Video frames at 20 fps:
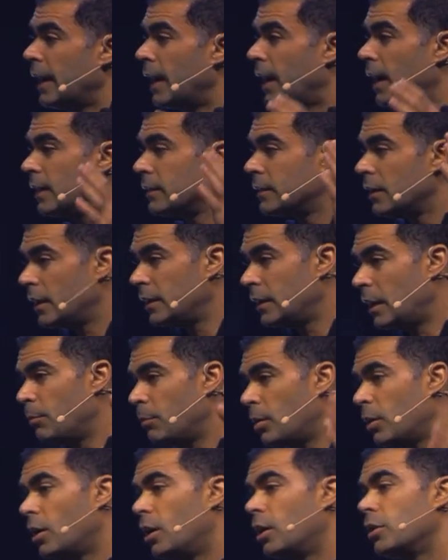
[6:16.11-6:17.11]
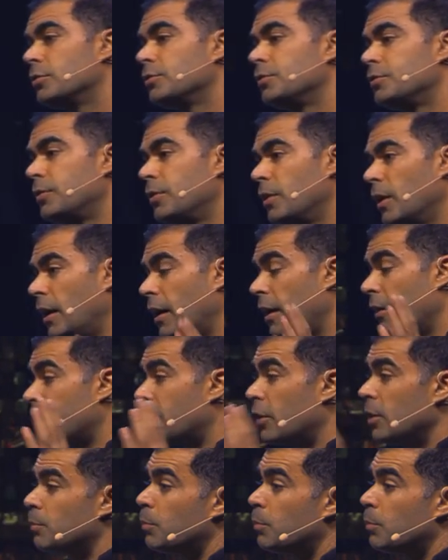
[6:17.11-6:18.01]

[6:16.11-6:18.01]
had a number of uh,